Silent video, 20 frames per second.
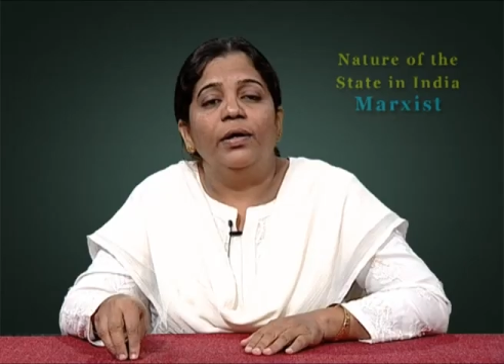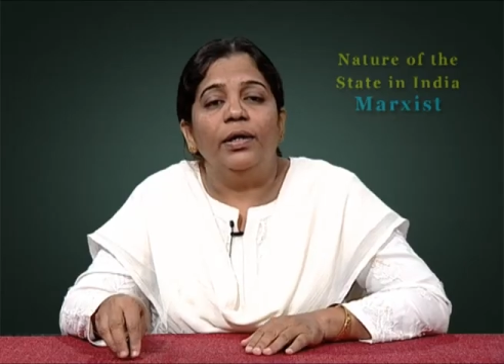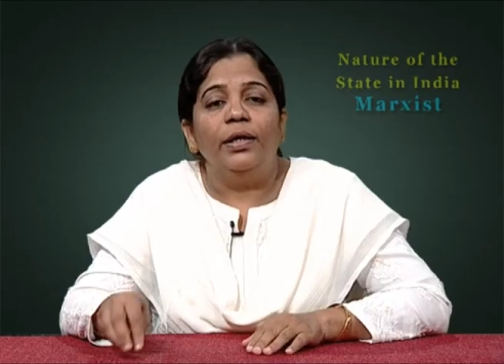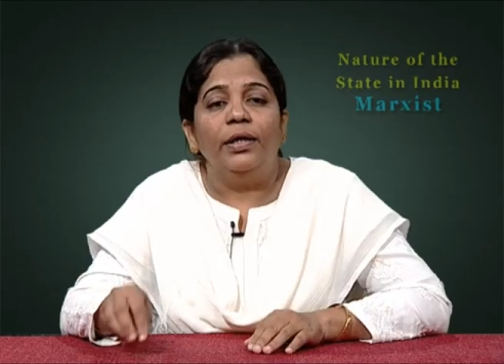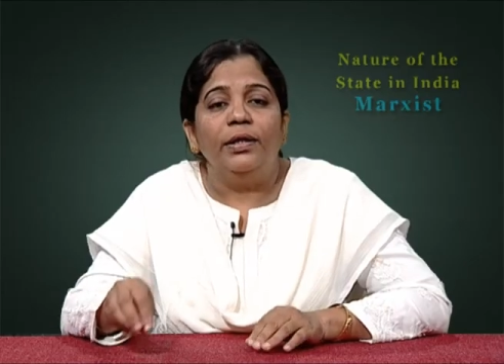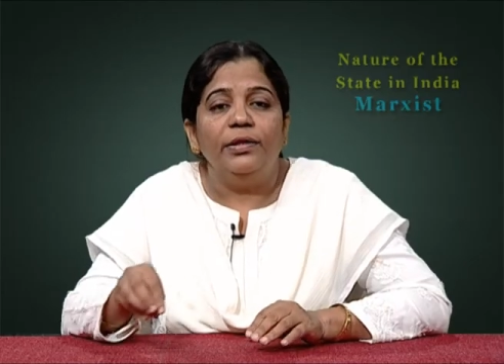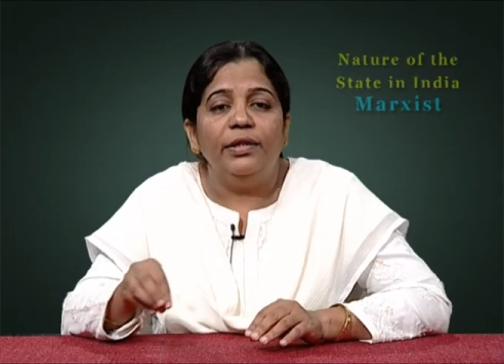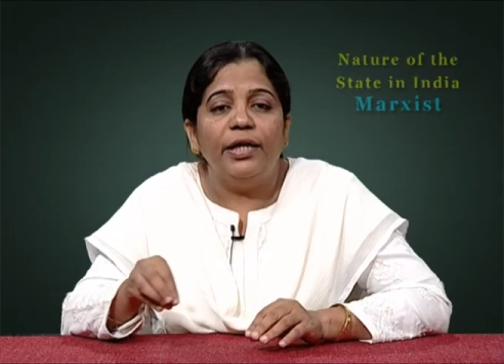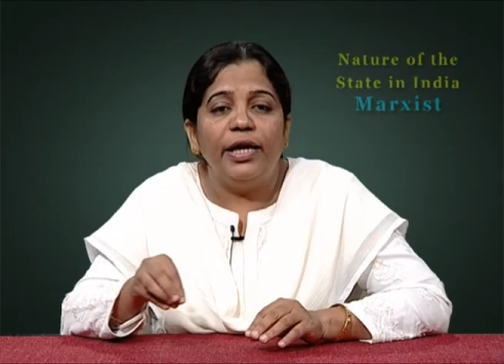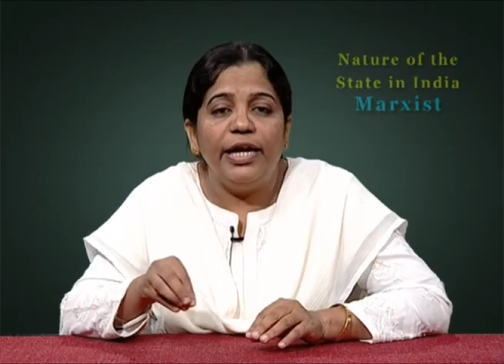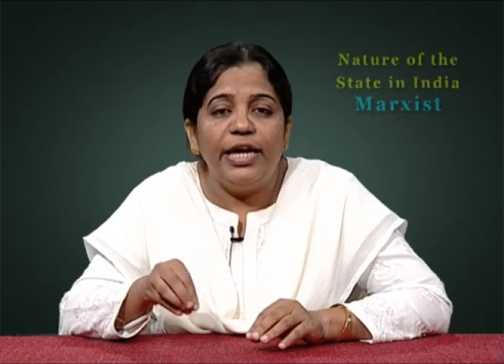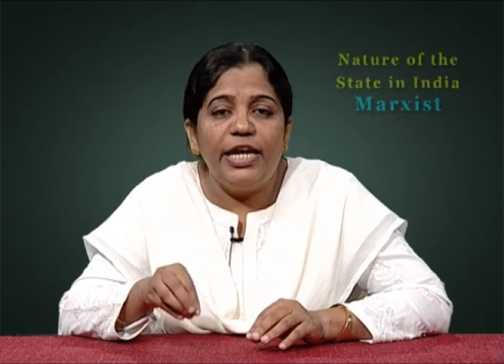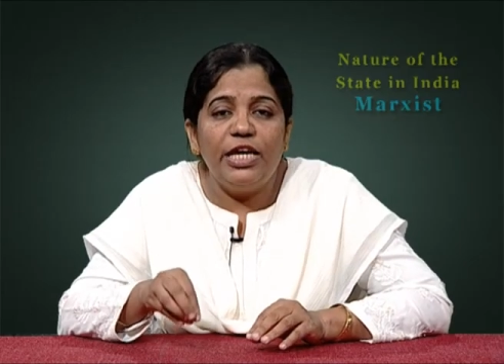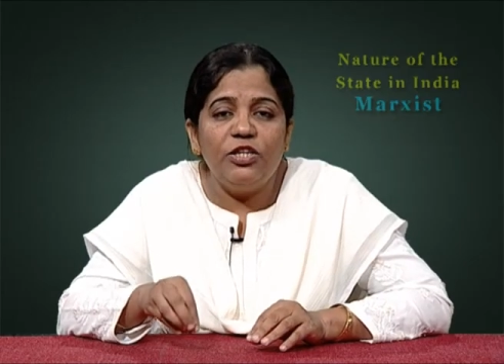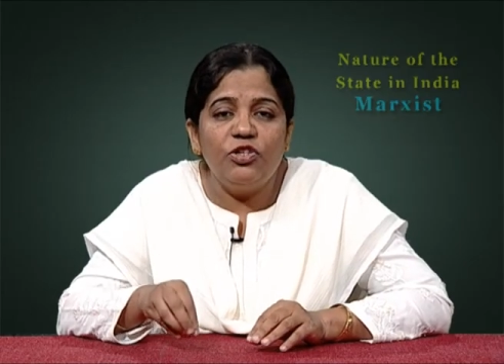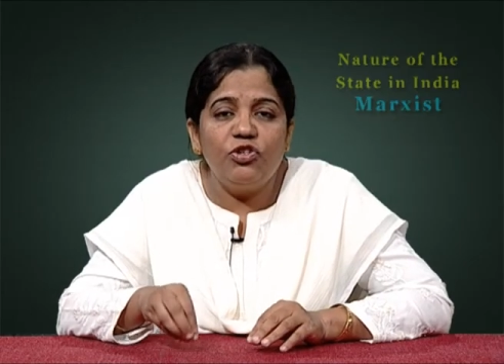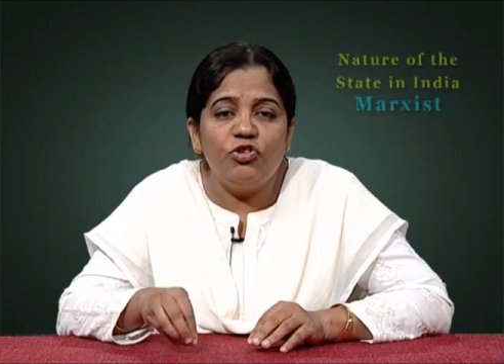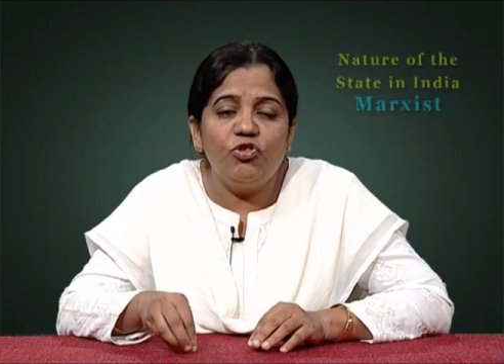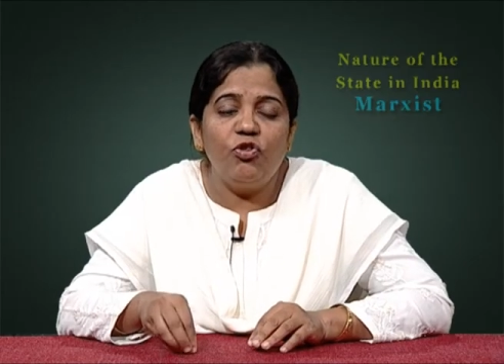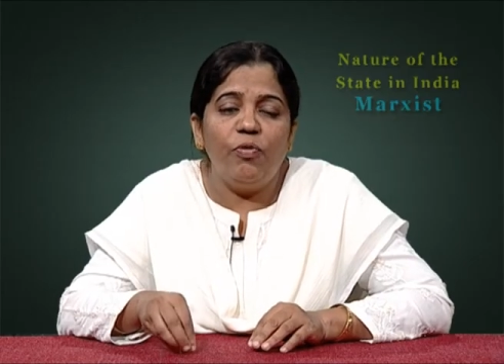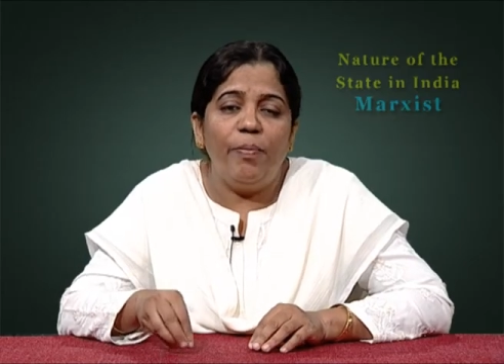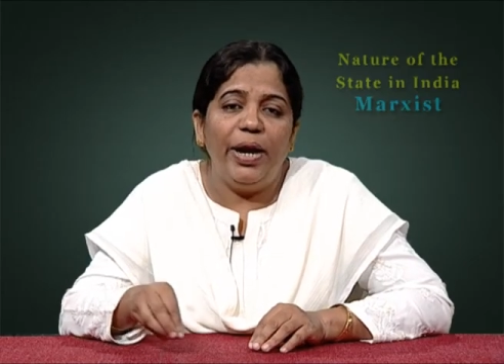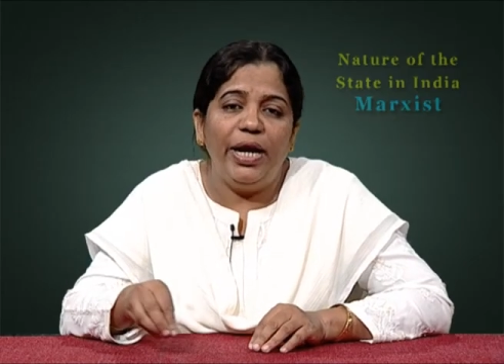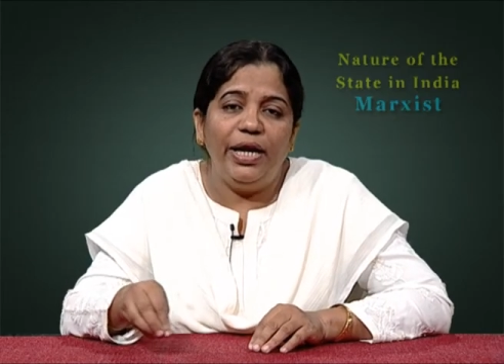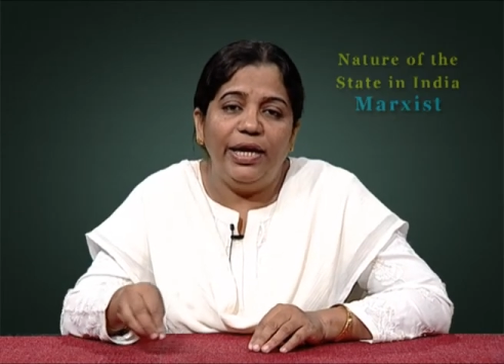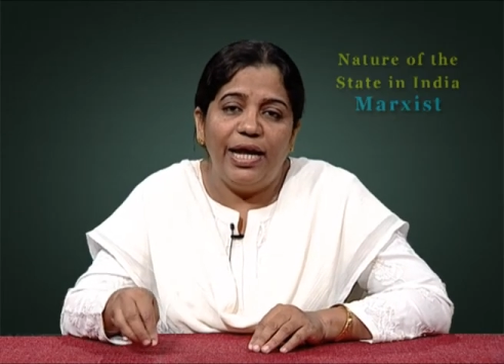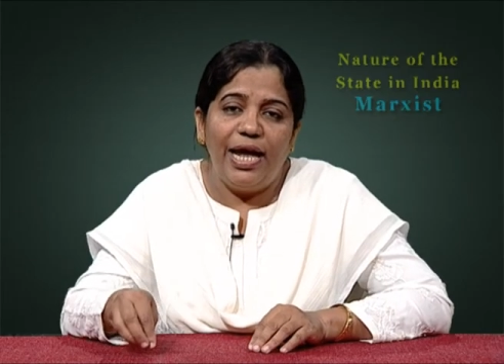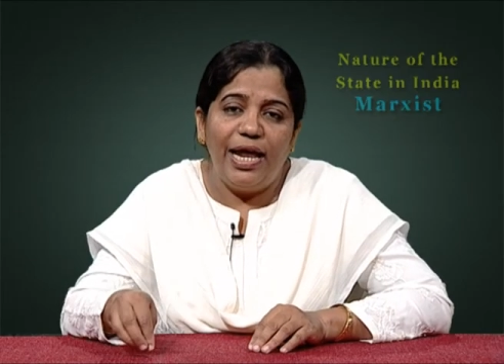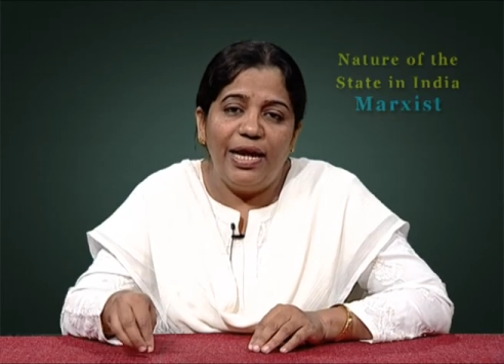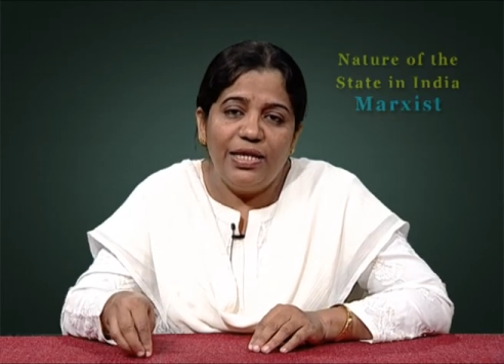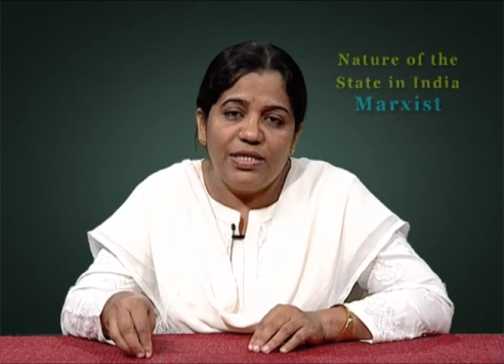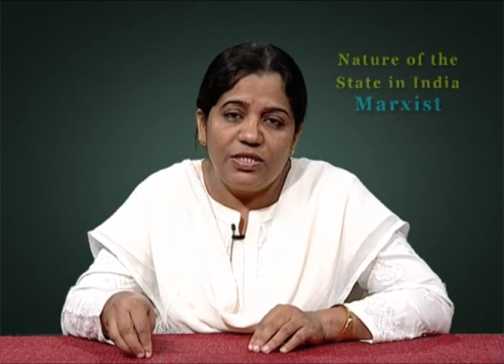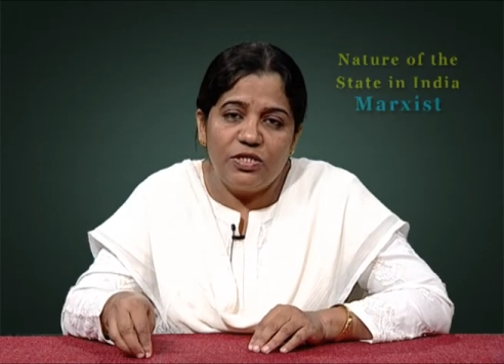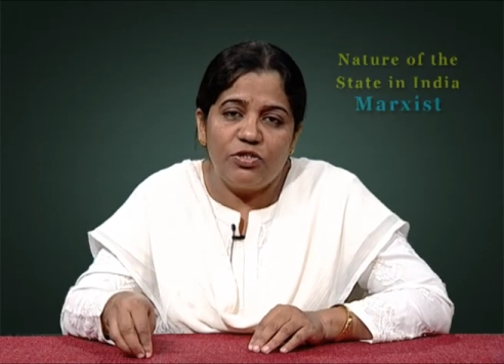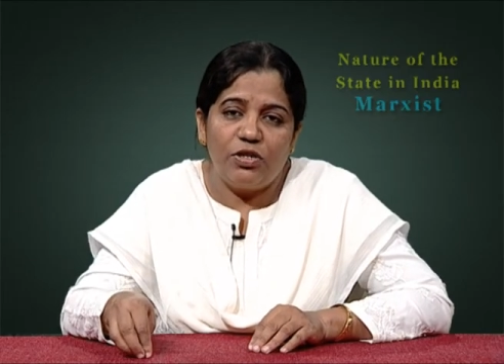The instrumentalist